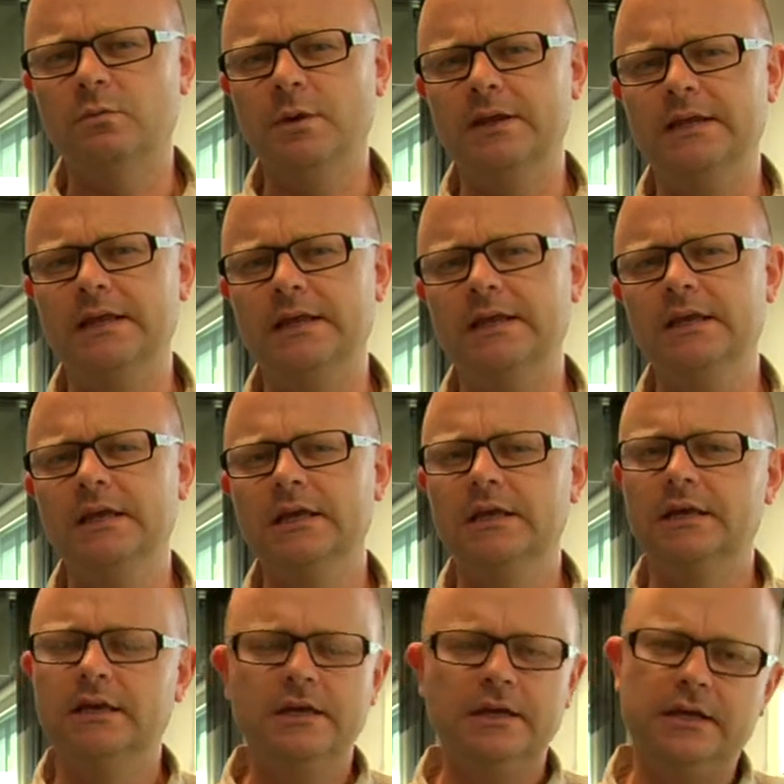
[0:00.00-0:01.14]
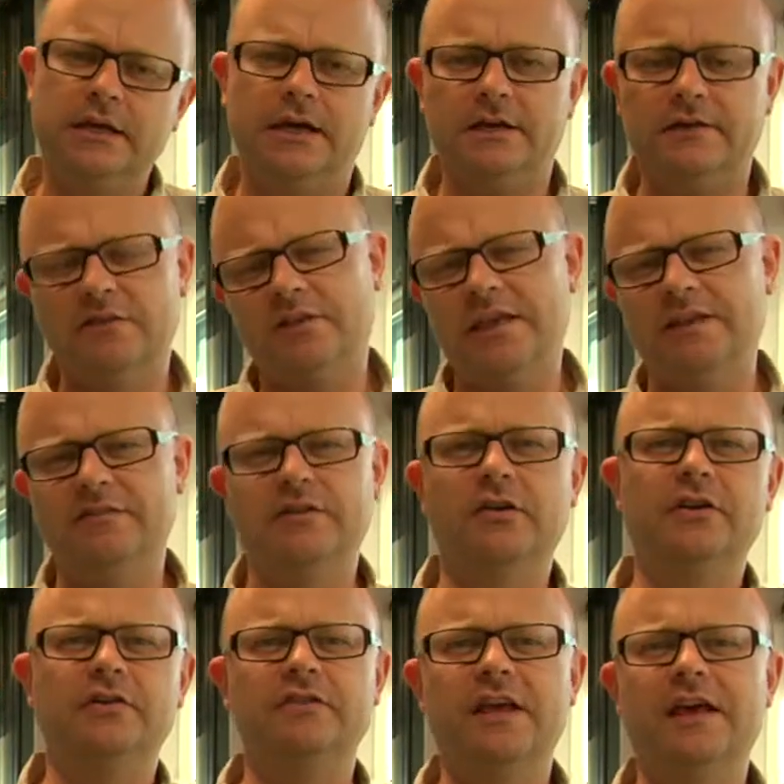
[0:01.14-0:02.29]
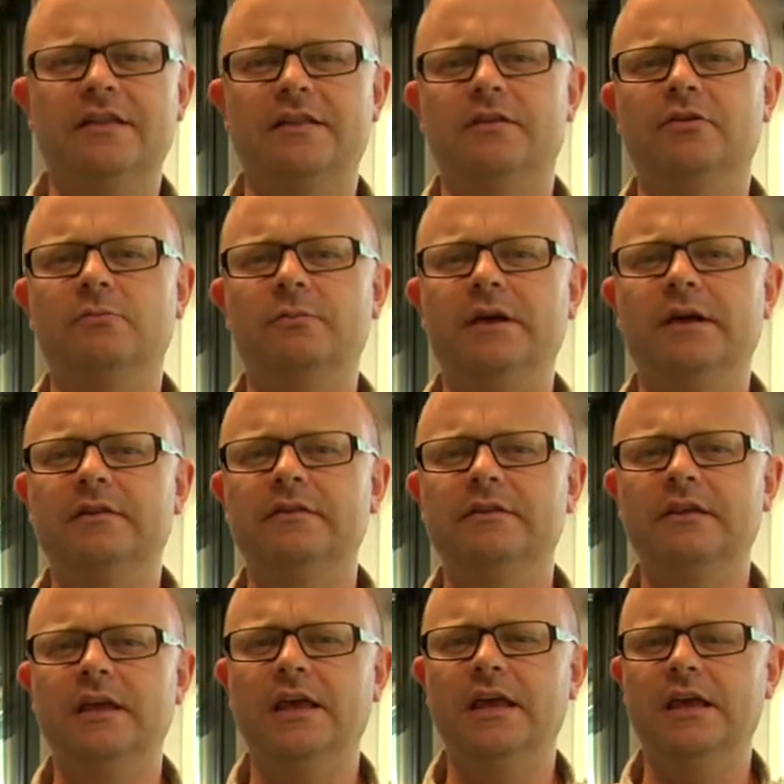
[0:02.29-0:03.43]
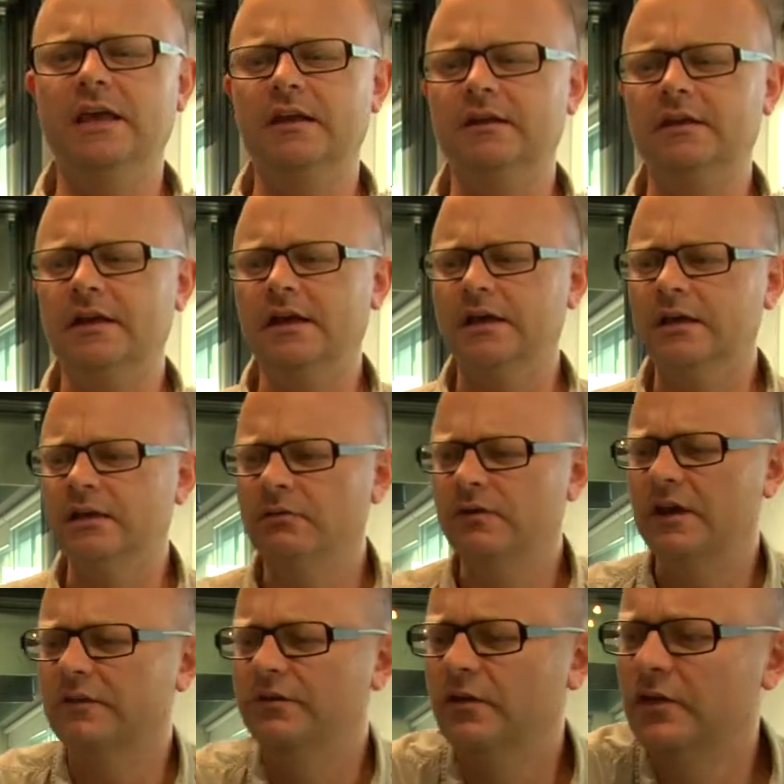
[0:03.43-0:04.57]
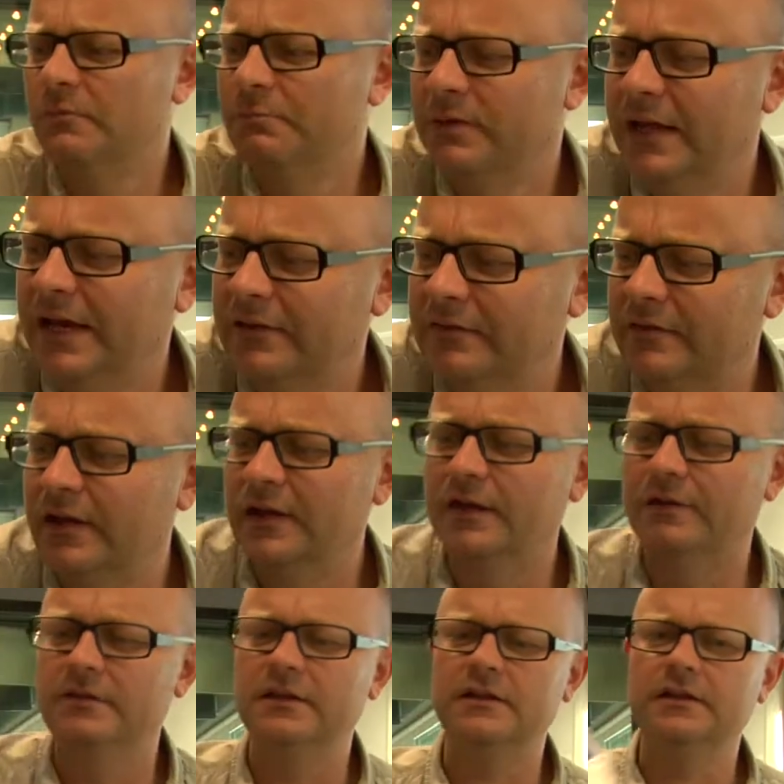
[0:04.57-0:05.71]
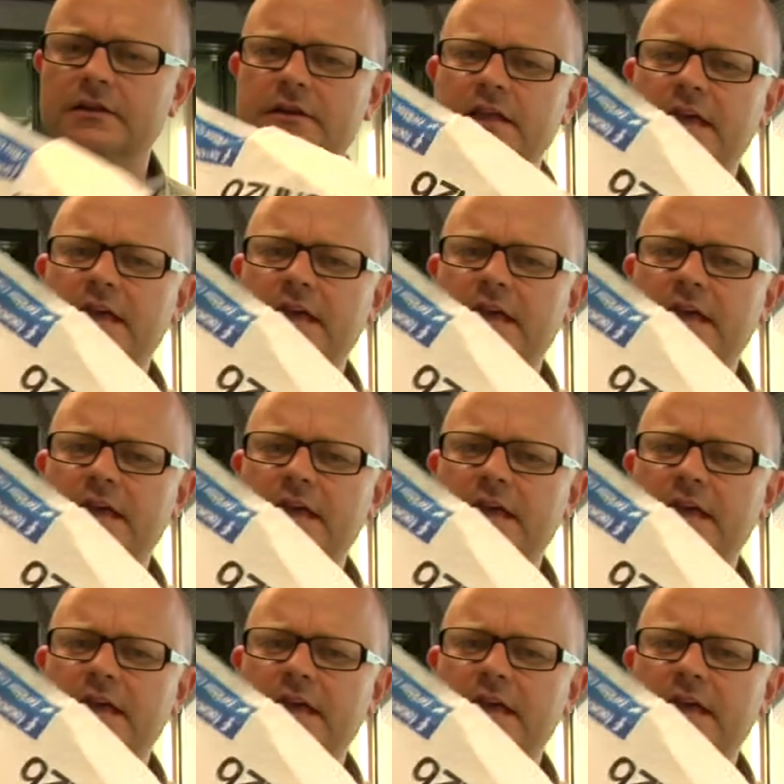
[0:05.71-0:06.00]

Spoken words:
windy. So that slowed us down a little bit, and we've had a few complaints. Like, I mean, look at